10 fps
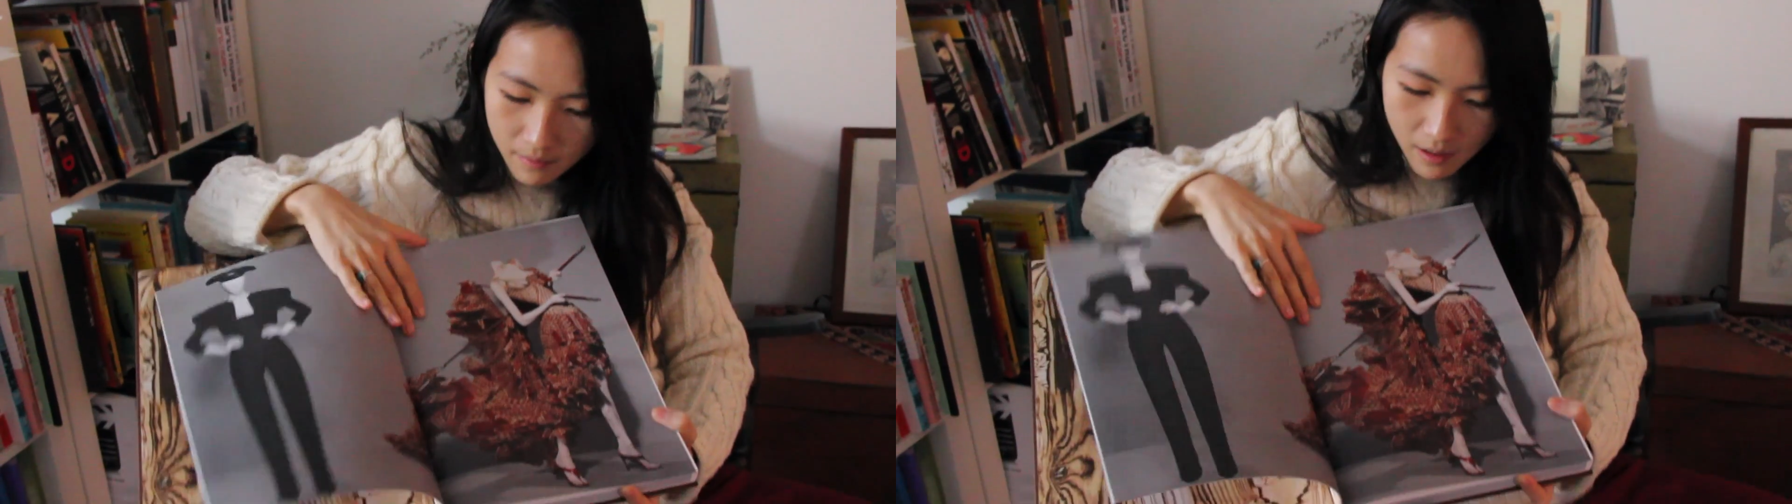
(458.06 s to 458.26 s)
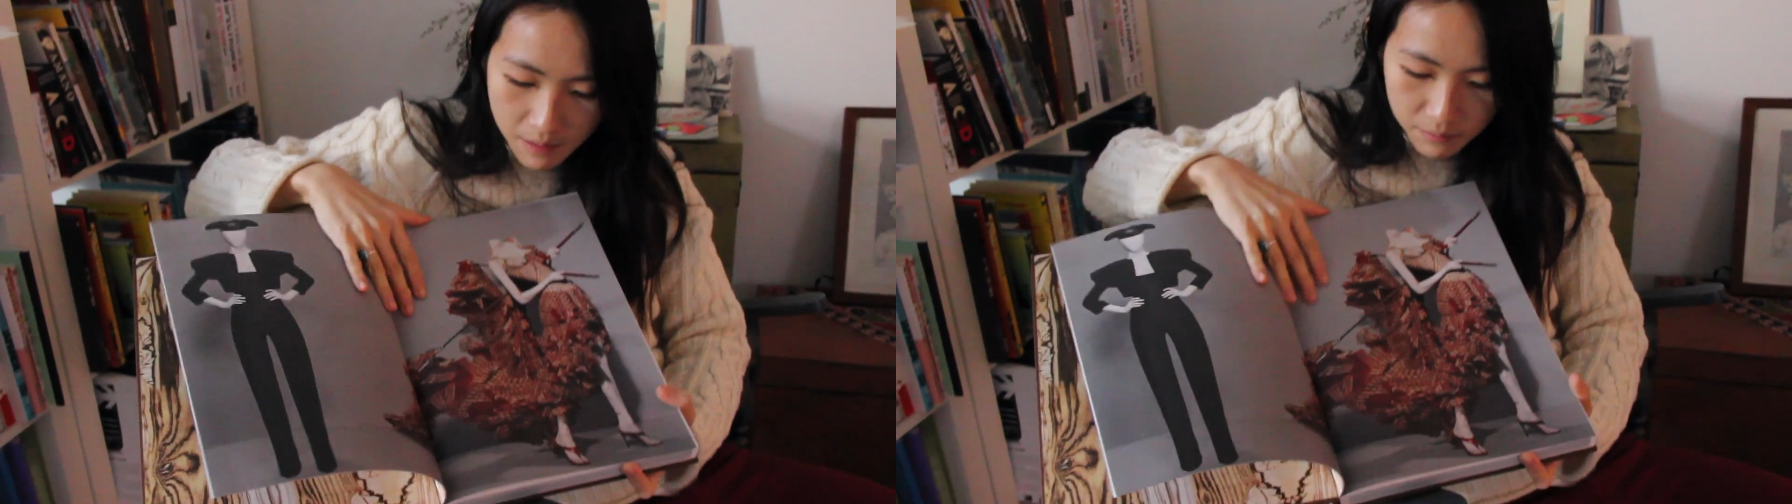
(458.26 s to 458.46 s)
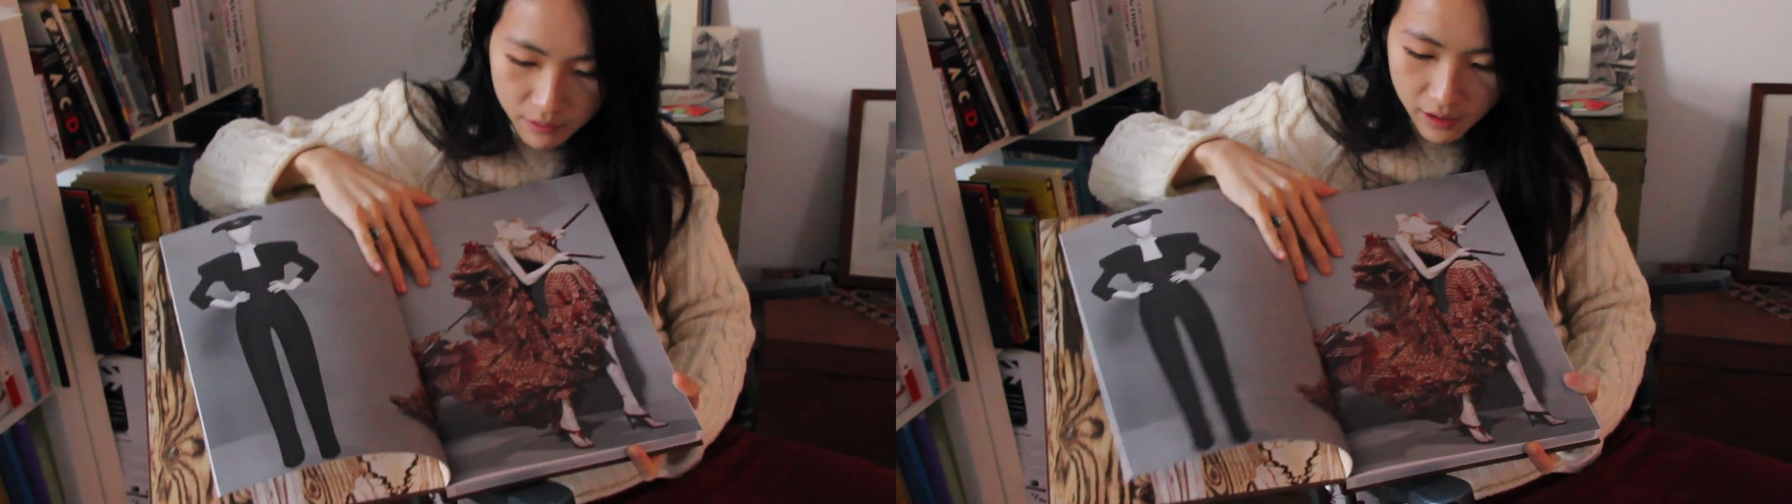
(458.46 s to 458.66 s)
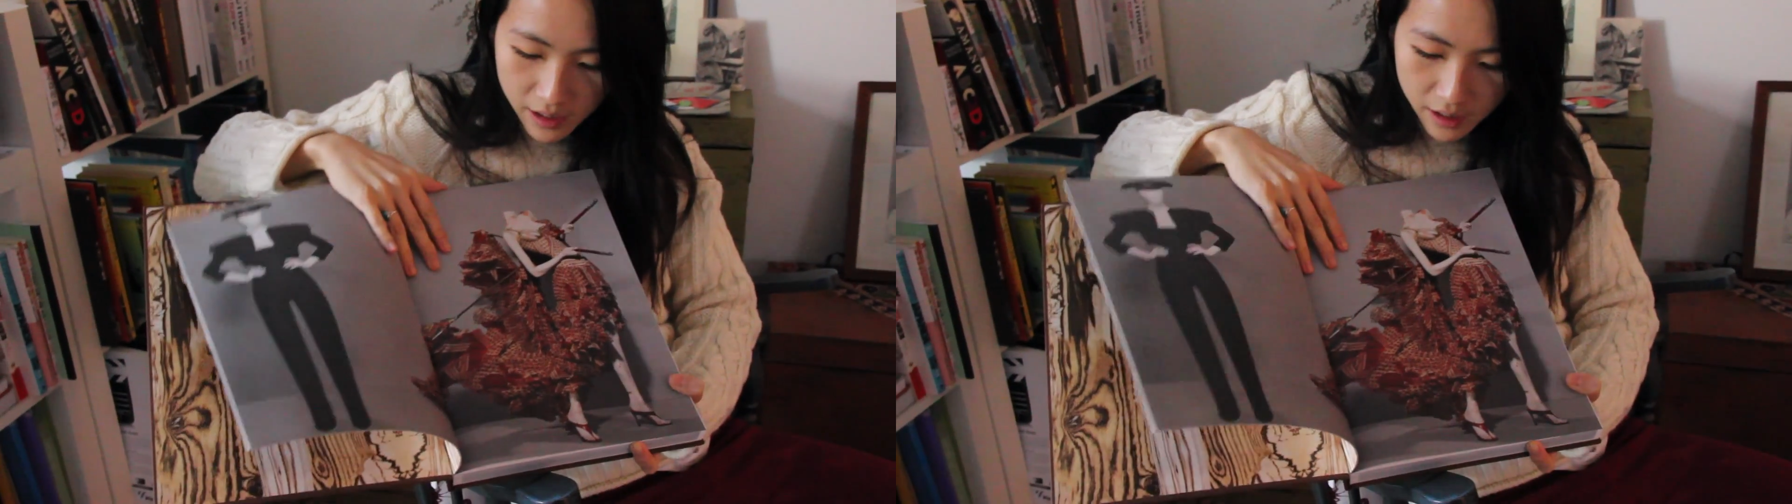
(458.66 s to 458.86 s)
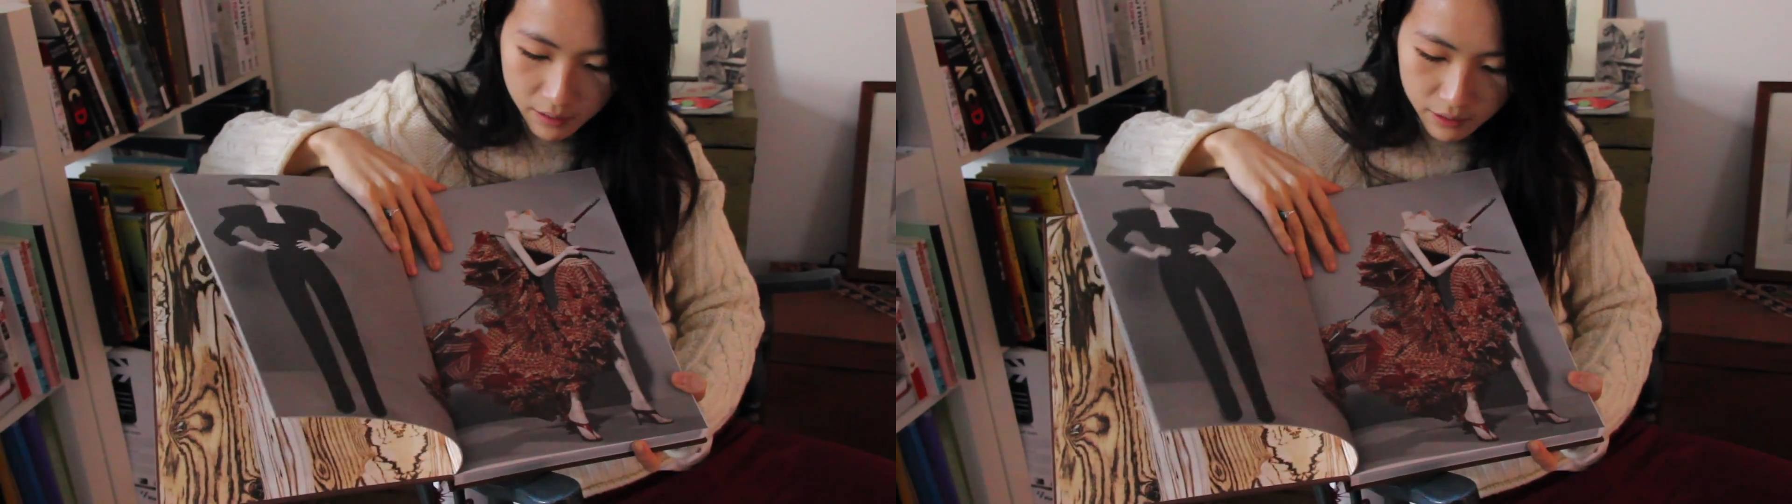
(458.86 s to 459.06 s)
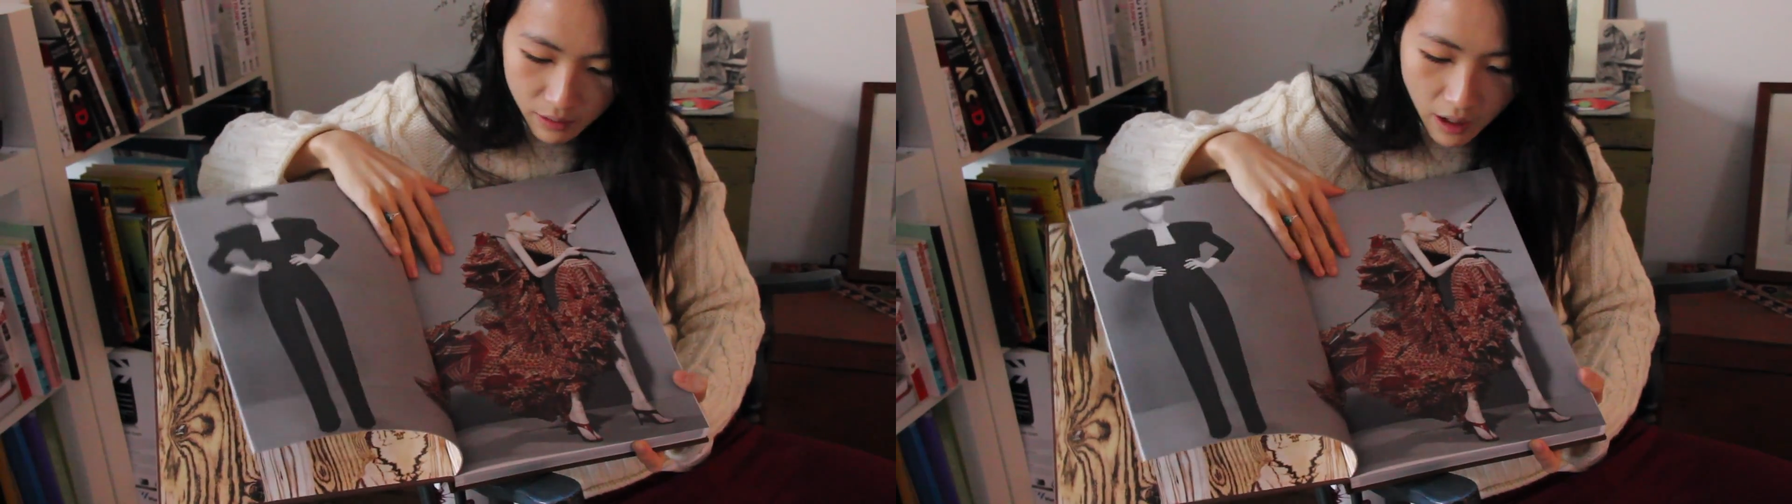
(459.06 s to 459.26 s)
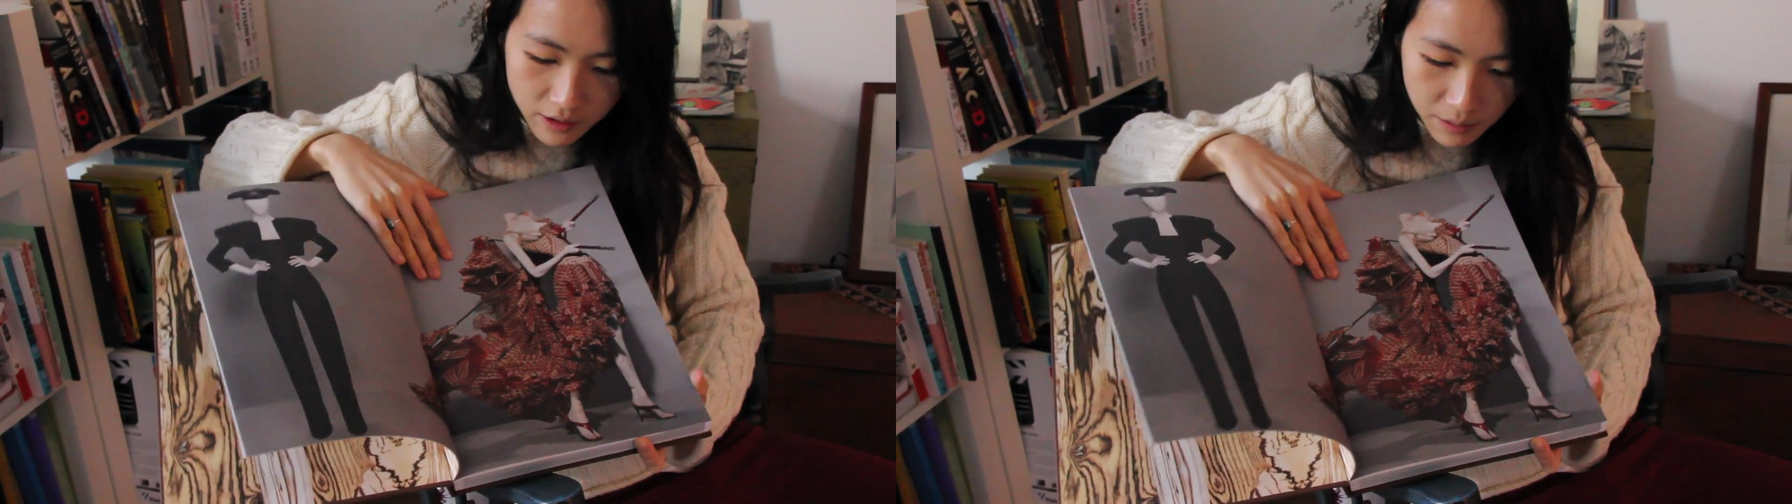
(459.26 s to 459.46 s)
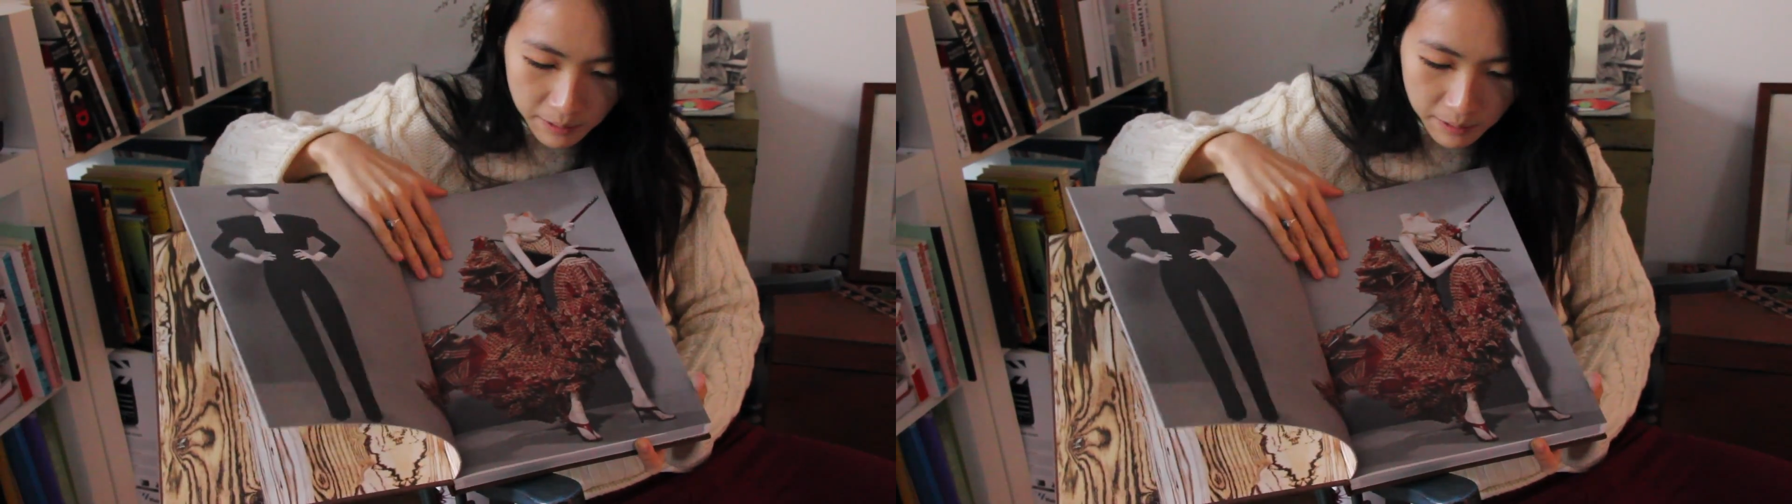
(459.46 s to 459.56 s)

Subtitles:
I'm really drawn to